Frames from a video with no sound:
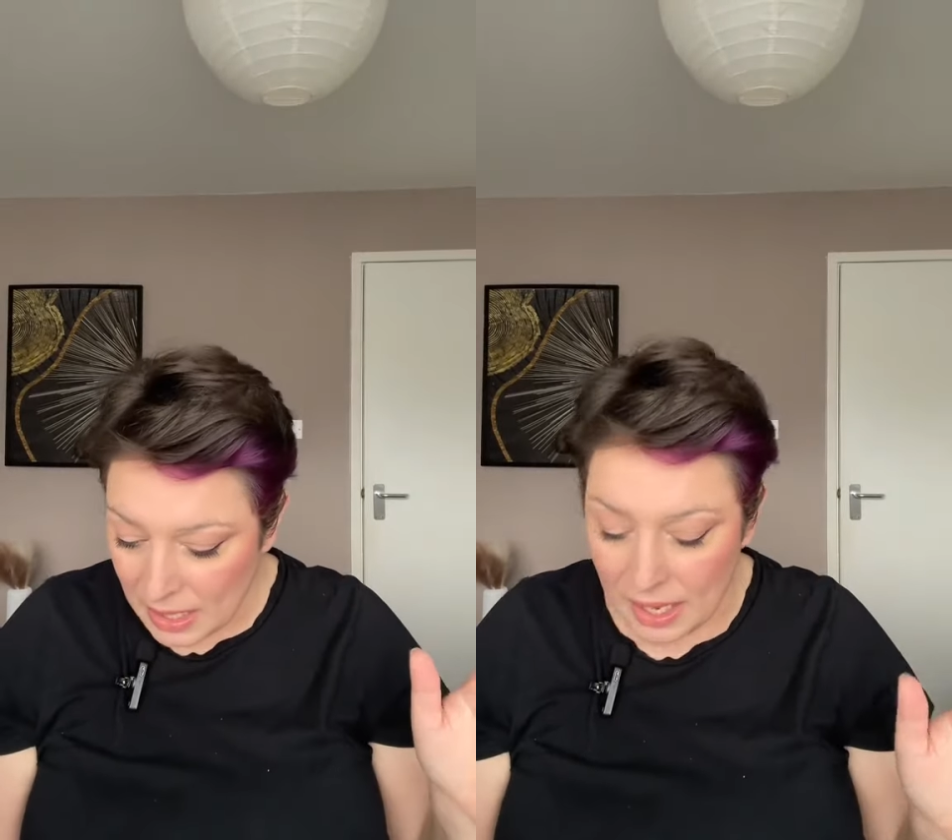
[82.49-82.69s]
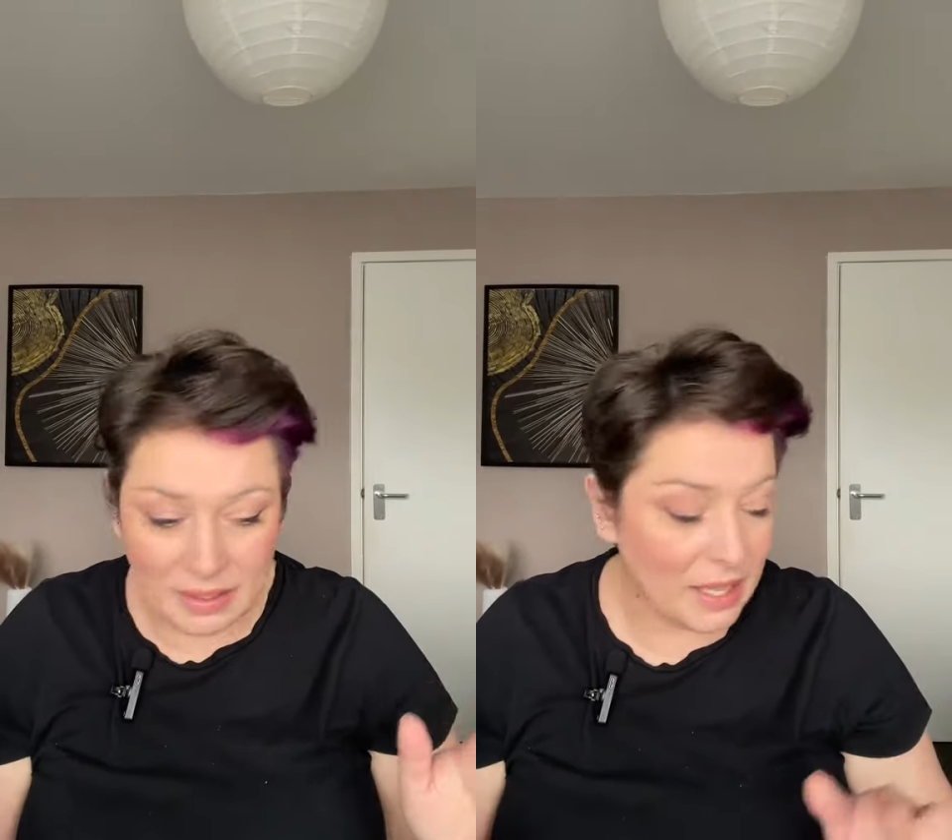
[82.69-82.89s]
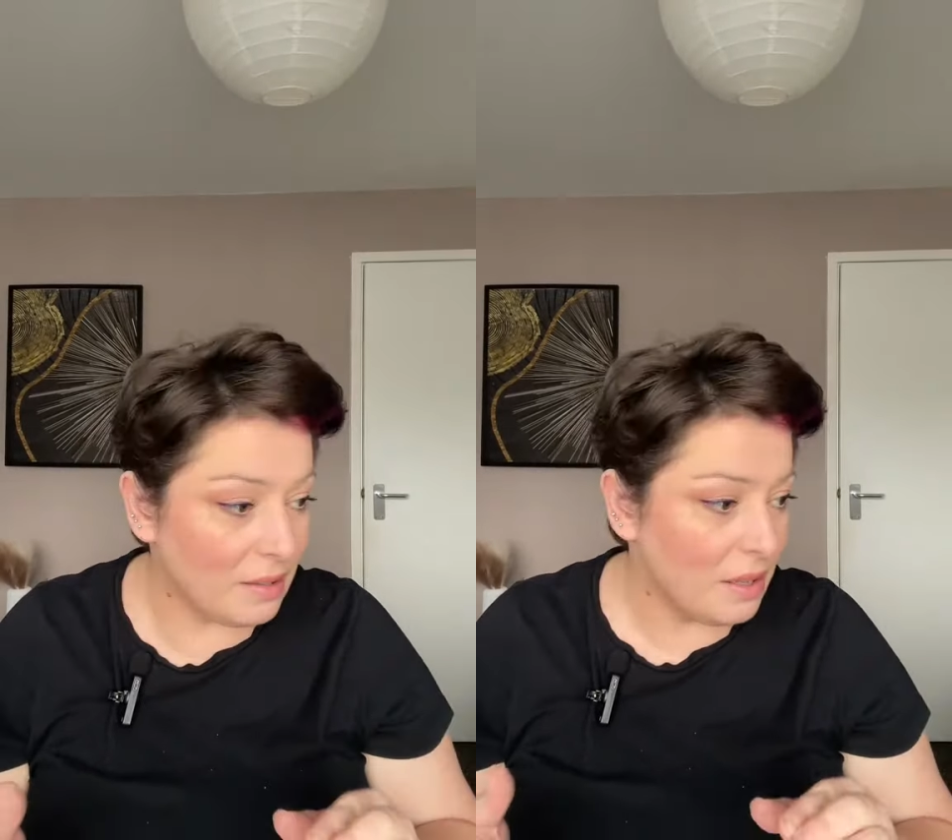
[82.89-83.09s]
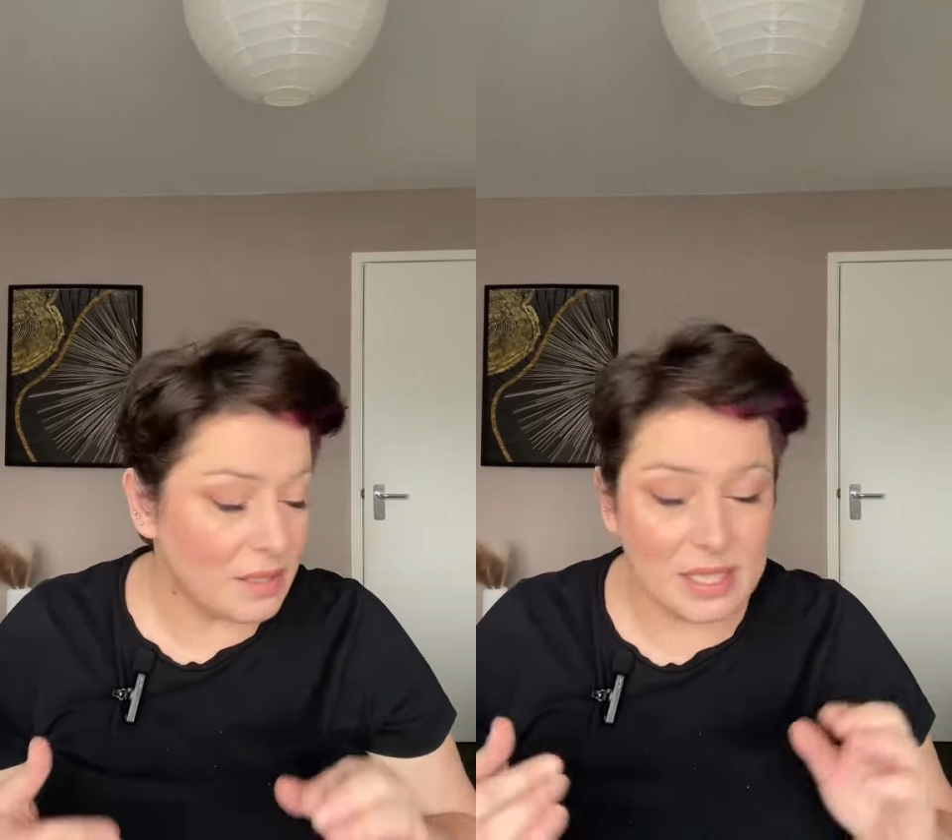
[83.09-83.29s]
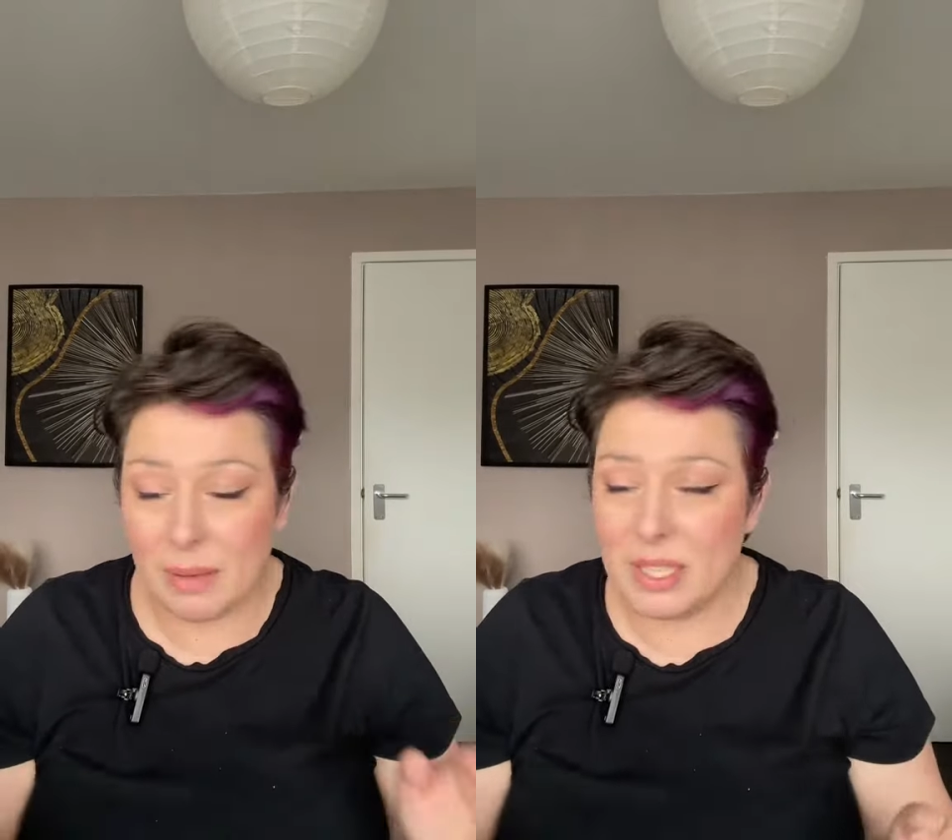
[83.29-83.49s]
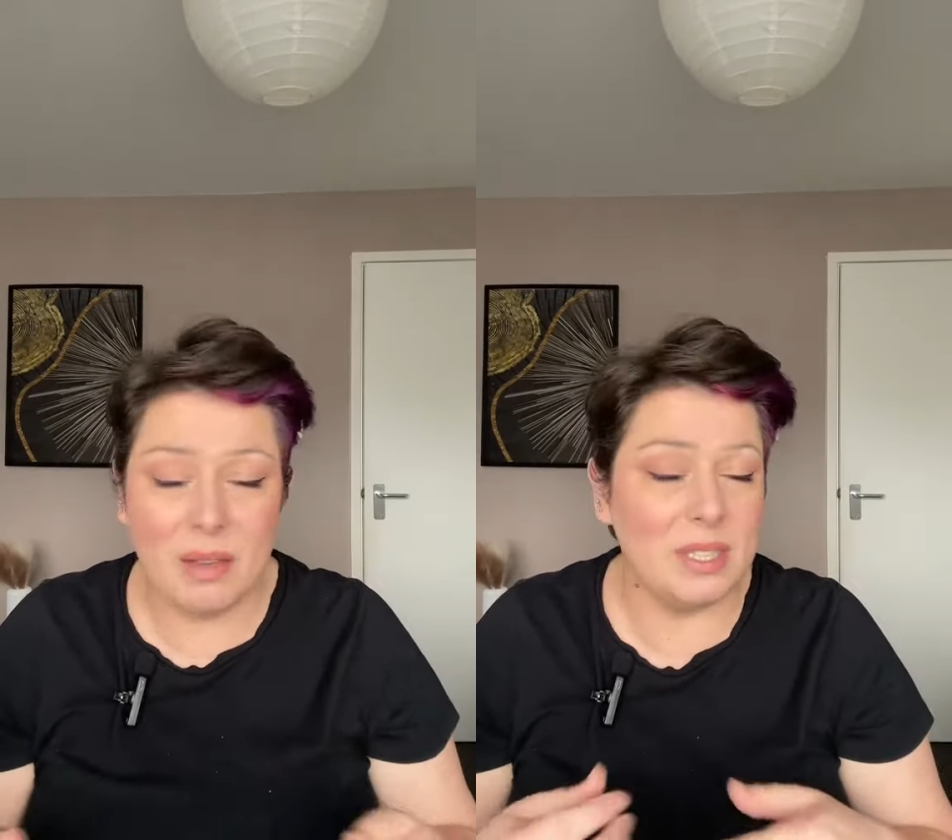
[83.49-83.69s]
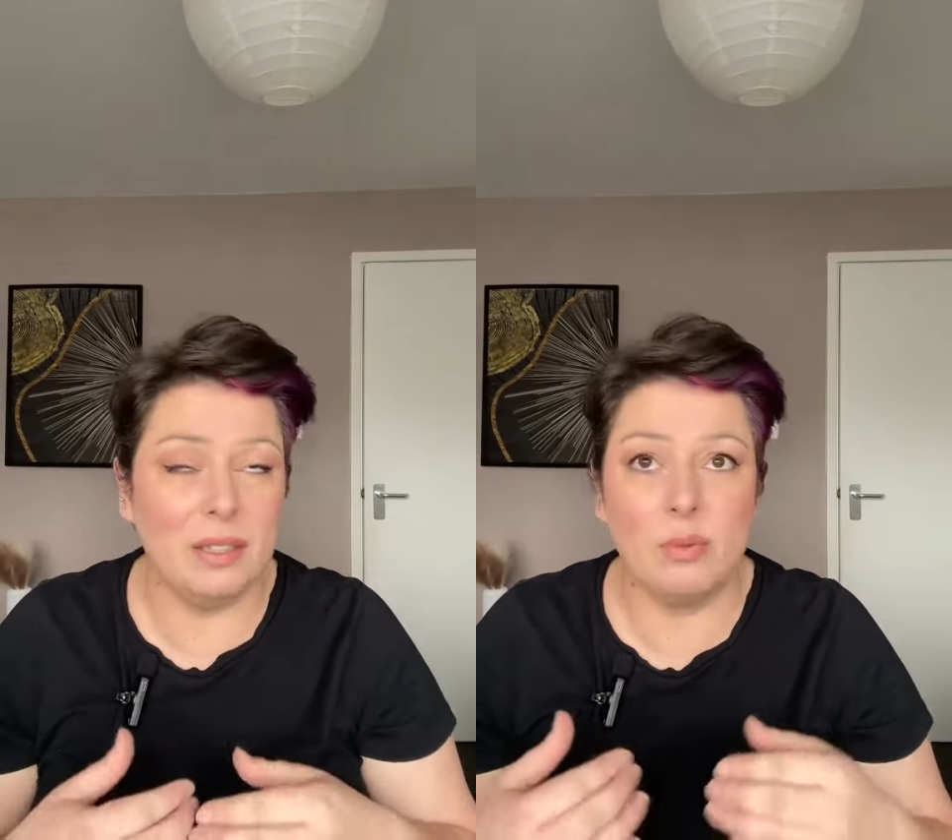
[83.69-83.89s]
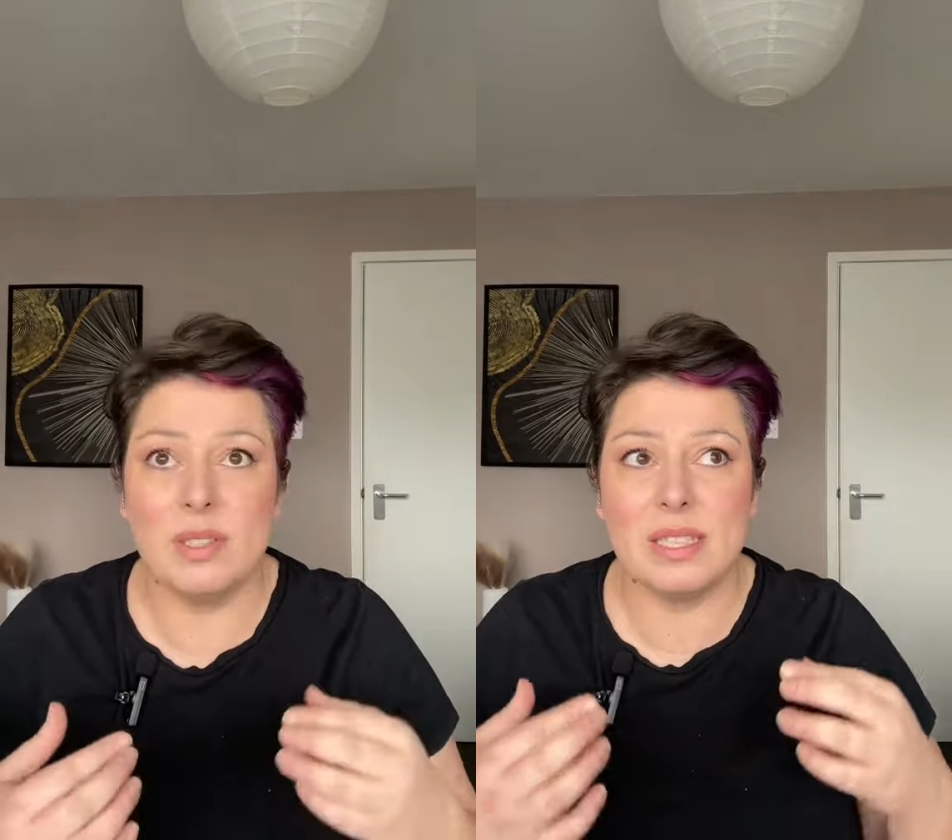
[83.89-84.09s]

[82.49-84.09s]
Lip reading: And then sometimes it will